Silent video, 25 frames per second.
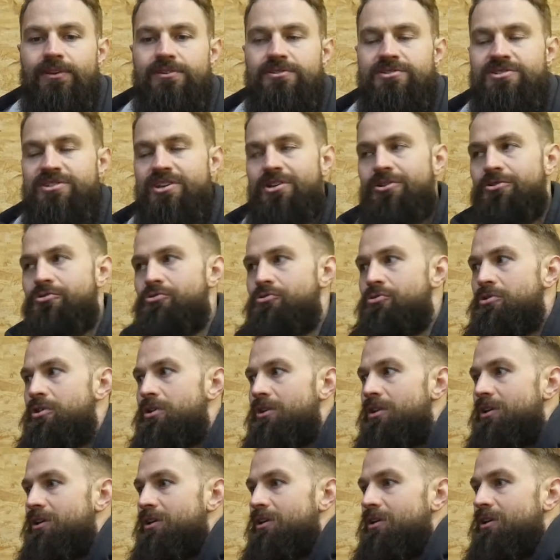So
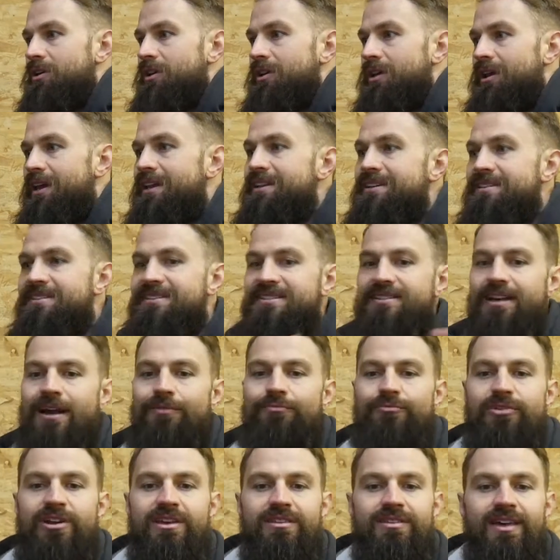in
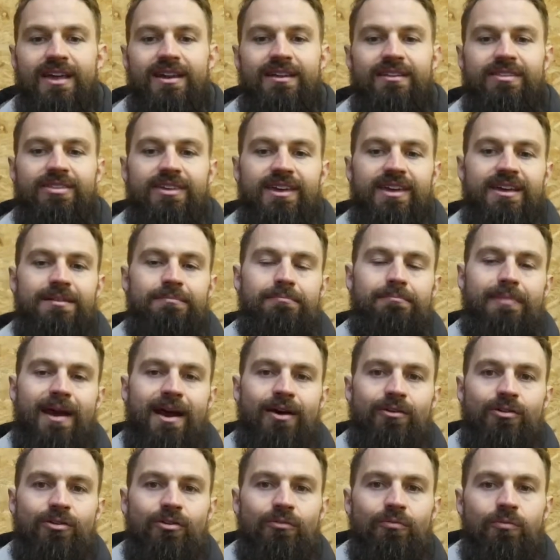summary then, the
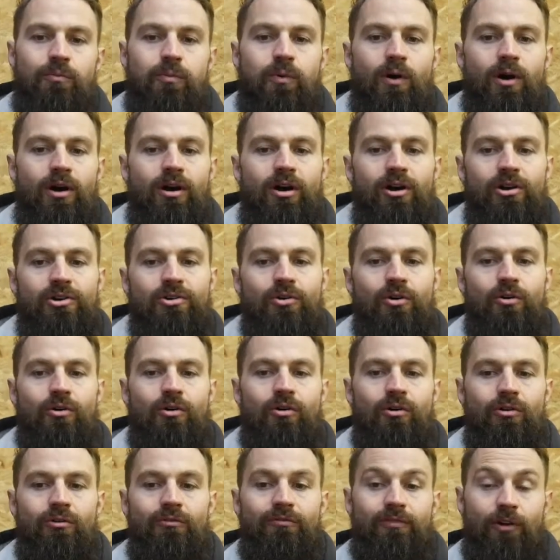amount of work
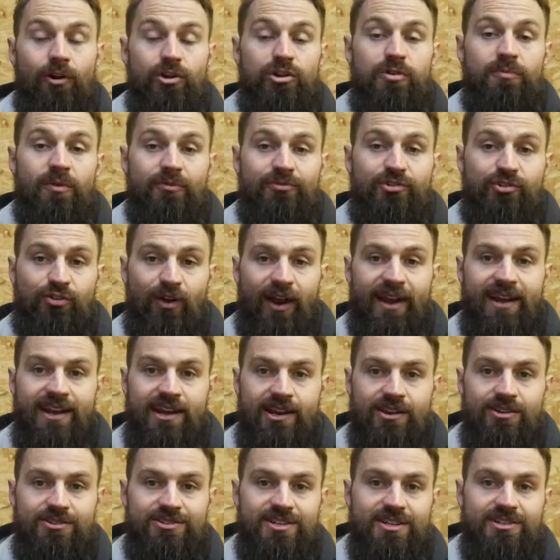or volume of
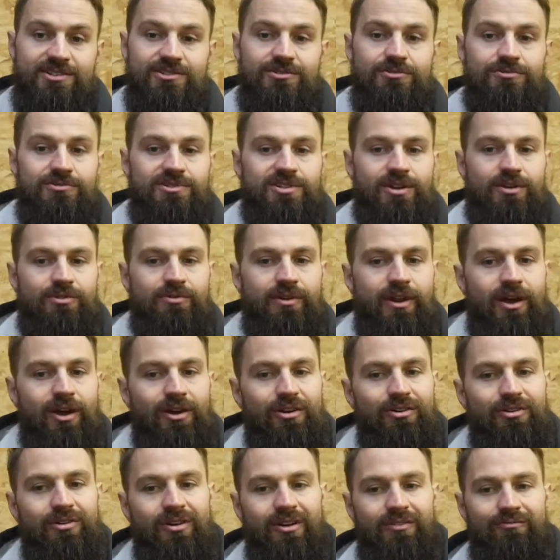training, as it's also
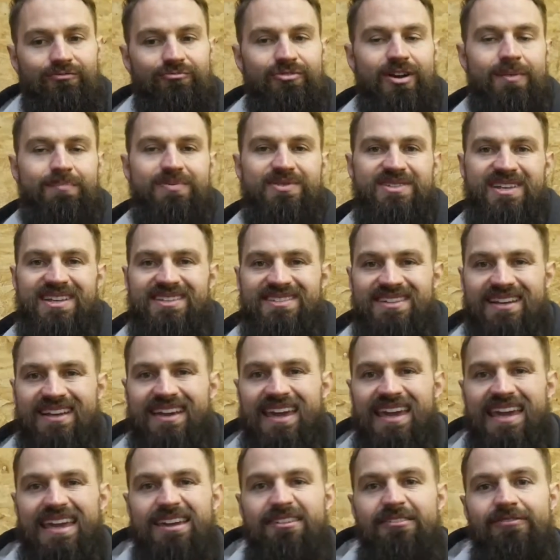known, represents a
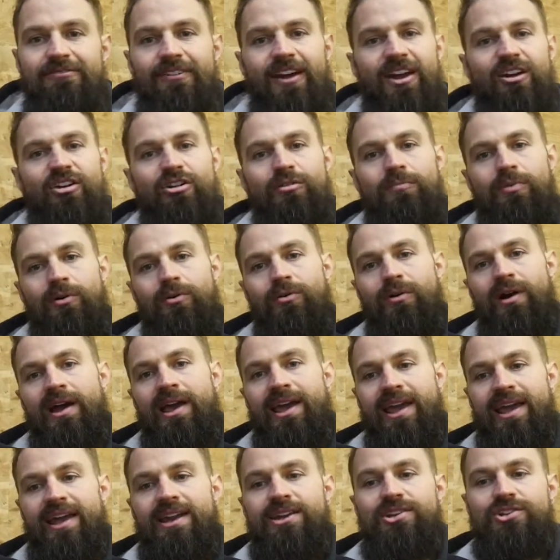key variable
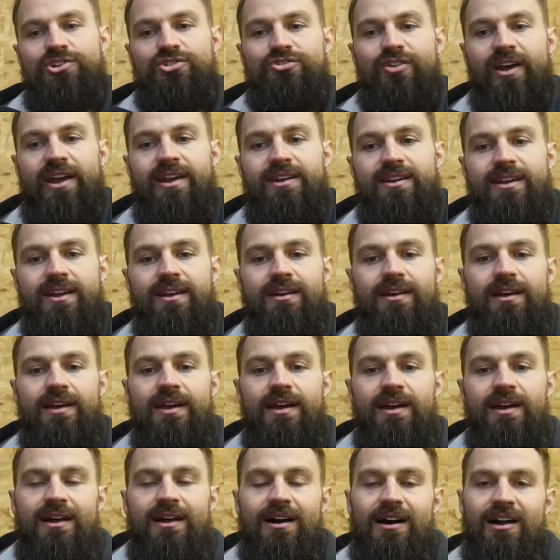in training.
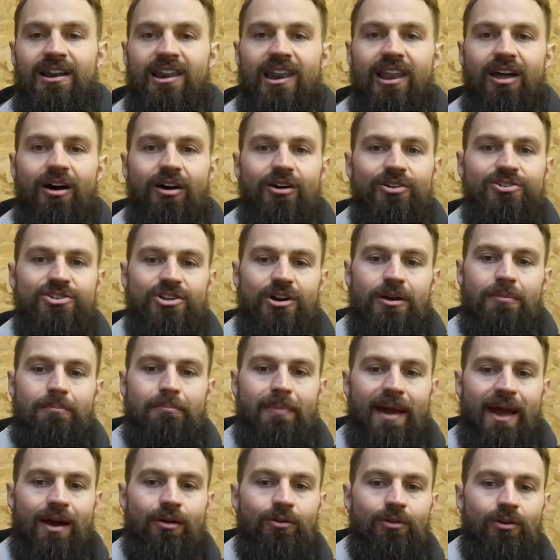A large
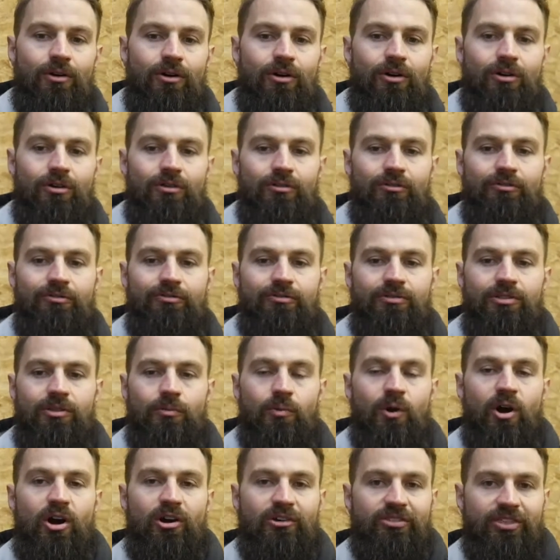amount of the
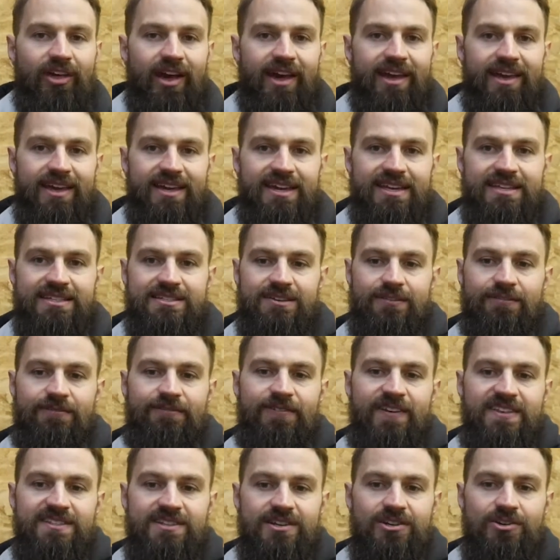work that is
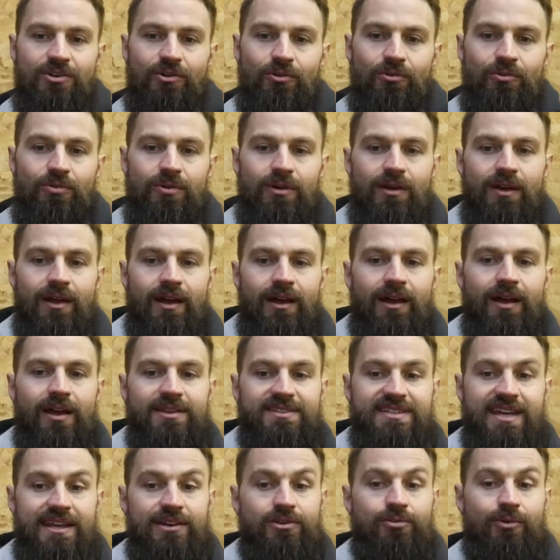physical,
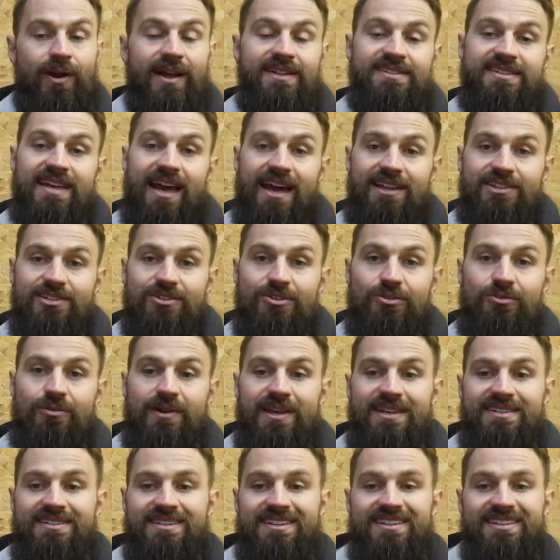technical and tactical
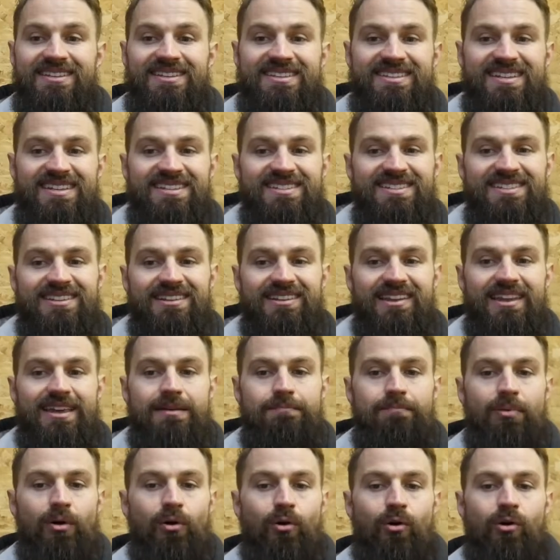is consistently
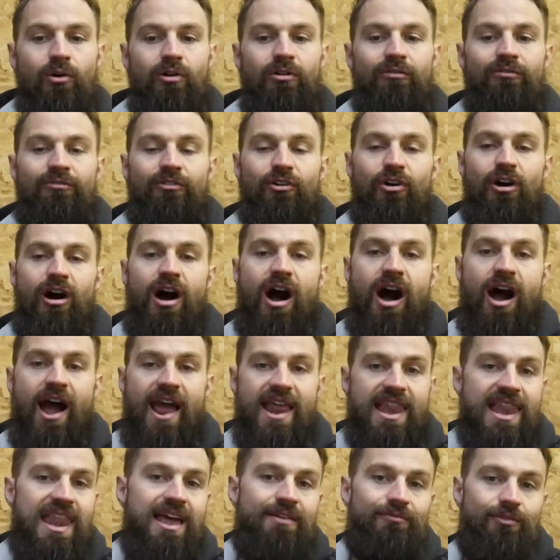important for a
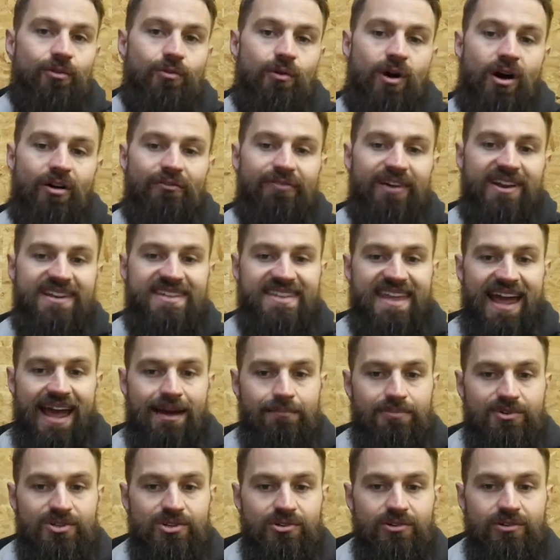high level of
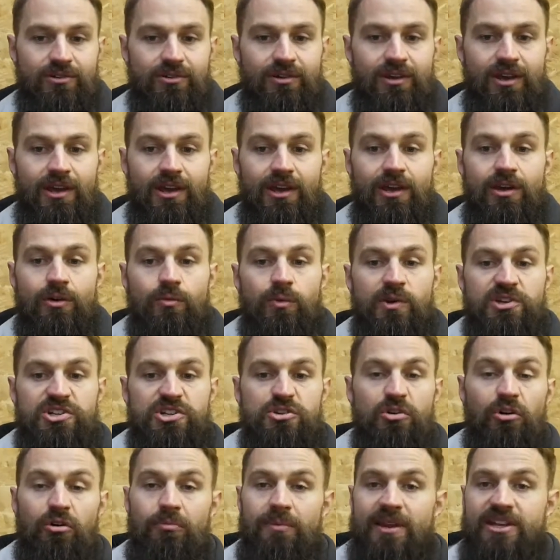adaptation, which
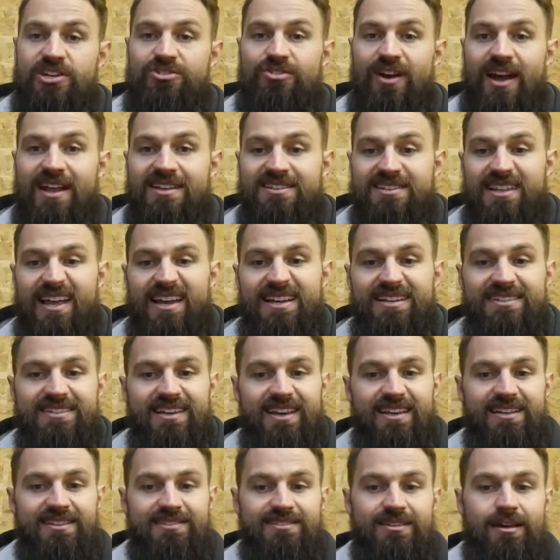normally translates
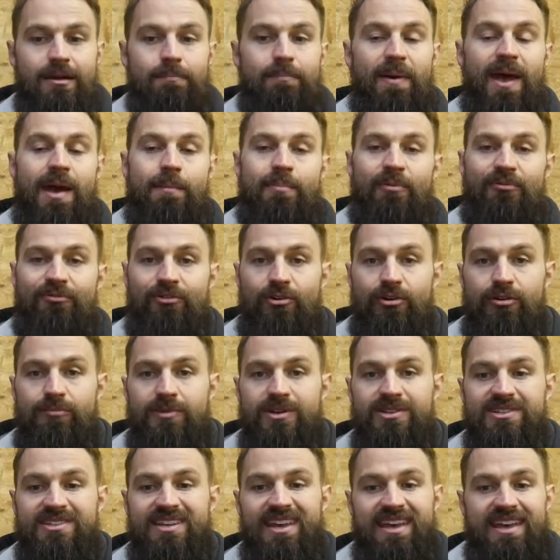into better
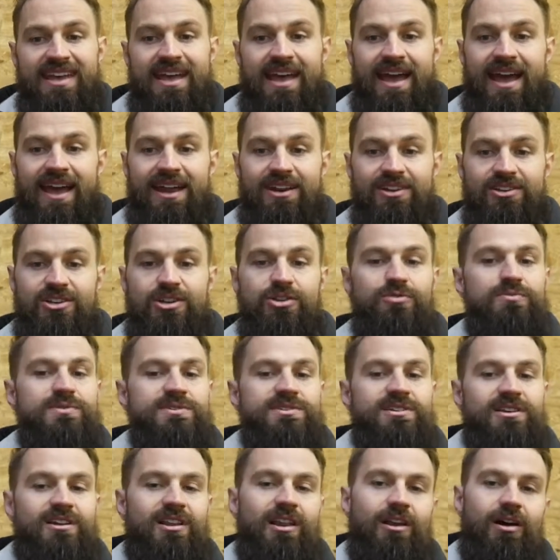performance and you
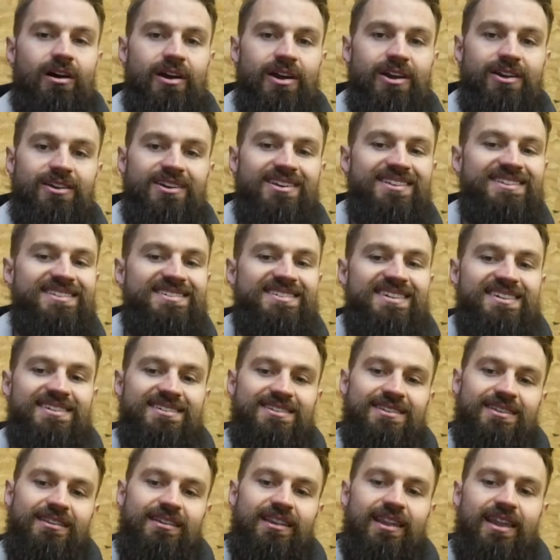as a client
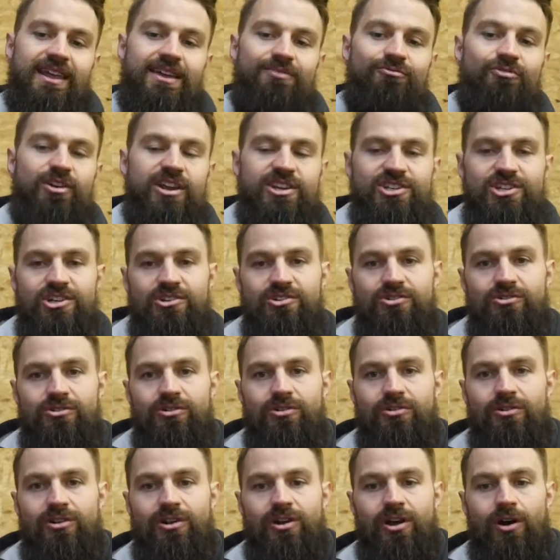consistently reaching
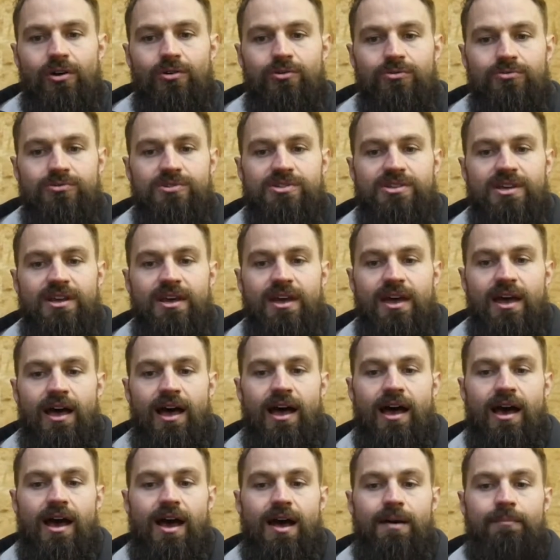your goals
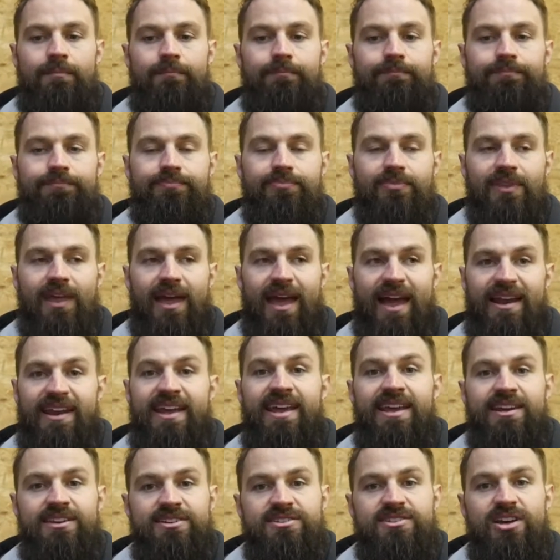and
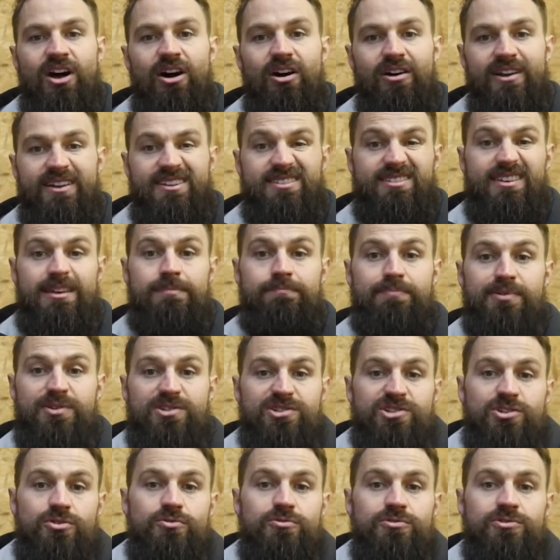hitting the targets in
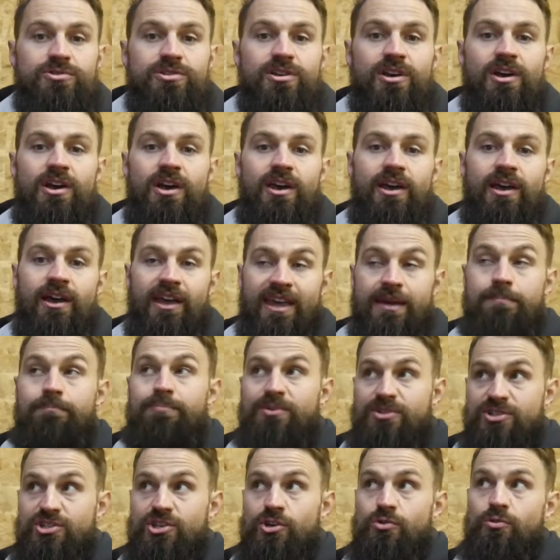
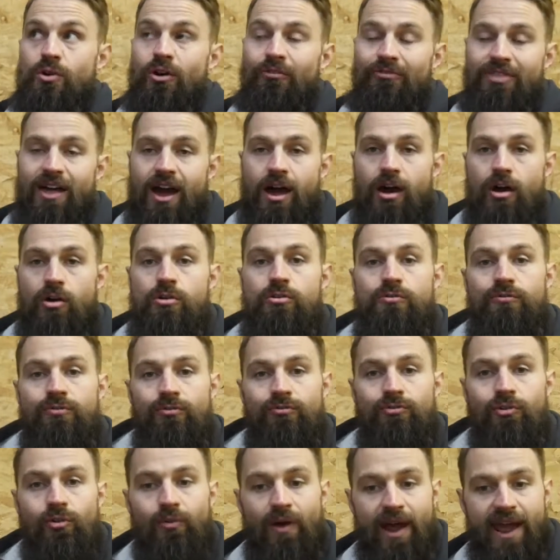pursuit of that
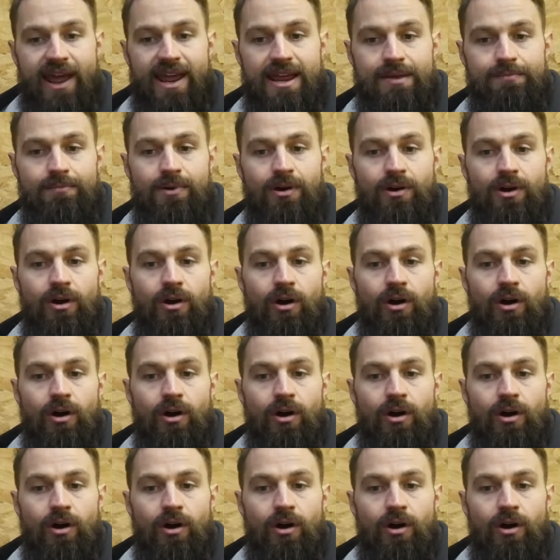overall aim